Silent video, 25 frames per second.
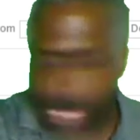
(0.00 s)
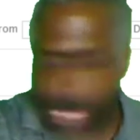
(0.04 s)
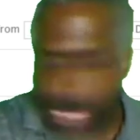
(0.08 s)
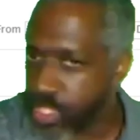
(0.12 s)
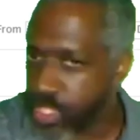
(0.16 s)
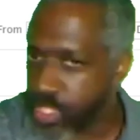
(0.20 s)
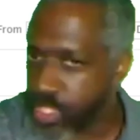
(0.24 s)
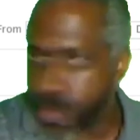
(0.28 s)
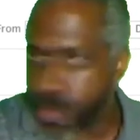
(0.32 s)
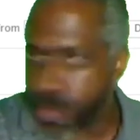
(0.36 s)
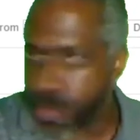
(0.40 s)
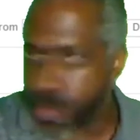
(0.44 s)

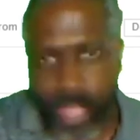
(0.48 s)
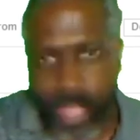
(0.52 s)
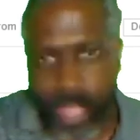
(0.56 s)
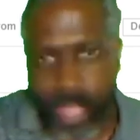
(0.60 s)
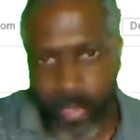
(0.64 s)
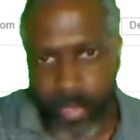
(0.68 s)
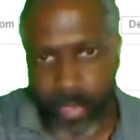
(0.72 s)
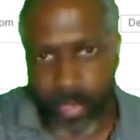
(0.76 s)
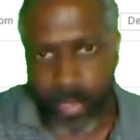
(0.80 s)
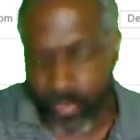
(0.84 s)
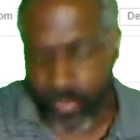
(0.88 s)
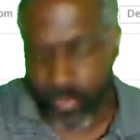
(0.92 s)
Just whale
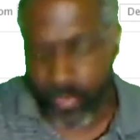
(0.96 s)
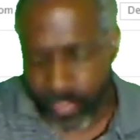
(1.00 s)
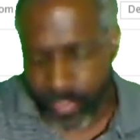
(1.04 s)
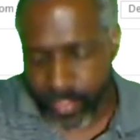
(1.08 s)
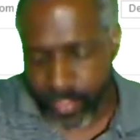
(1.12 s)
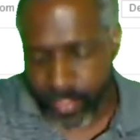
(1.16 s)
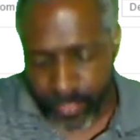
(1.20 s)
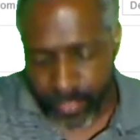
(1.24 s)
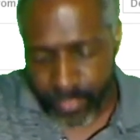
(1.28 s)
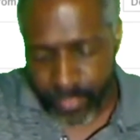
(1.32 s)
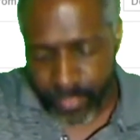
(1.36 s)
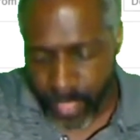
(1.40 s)
moves.
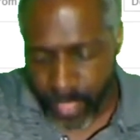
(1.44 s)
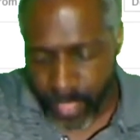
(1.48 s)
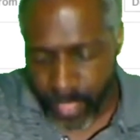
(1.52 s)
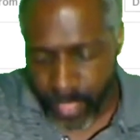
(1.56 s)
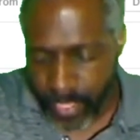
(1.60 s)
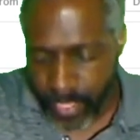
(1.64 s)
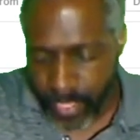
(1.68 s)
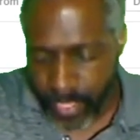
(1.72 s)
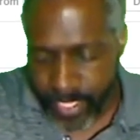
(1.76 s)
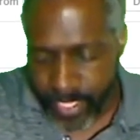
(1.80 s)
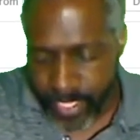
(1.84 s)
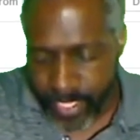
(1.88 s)
I
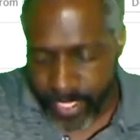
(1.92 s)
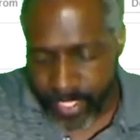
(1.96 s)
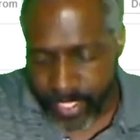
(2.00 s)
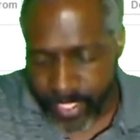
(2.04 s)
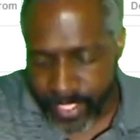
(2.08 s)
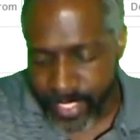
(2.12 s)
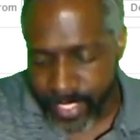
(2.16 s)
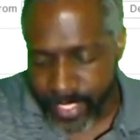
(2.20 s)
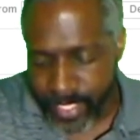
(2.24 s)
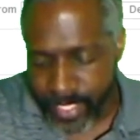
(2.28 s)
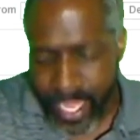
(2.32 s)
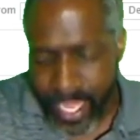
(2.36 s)
mean,
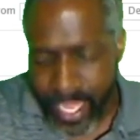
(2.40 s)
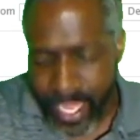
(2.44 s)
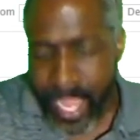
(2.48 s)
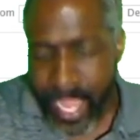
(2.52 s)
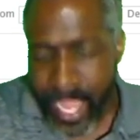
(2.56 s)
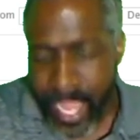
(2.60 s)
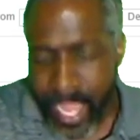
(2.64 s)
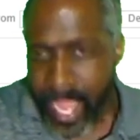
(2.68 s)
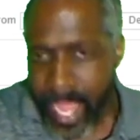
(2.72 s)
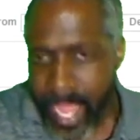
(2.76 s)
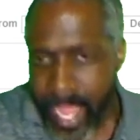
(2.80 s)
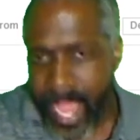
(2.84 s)

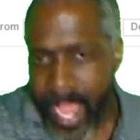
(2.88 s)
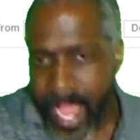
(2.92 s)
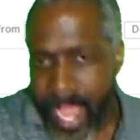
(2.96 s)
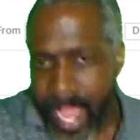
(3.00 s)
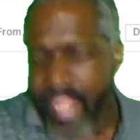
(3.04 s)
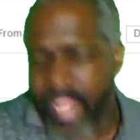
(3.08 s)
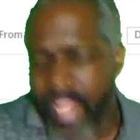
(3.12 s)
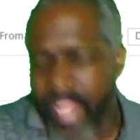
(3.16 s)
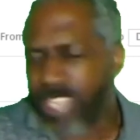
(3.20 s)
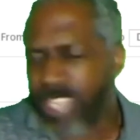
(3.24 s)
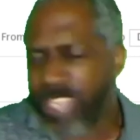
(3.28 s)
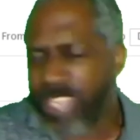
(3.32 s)
I
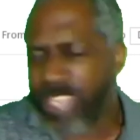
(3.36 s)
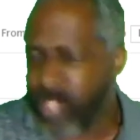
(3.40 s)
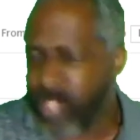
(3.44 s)
like to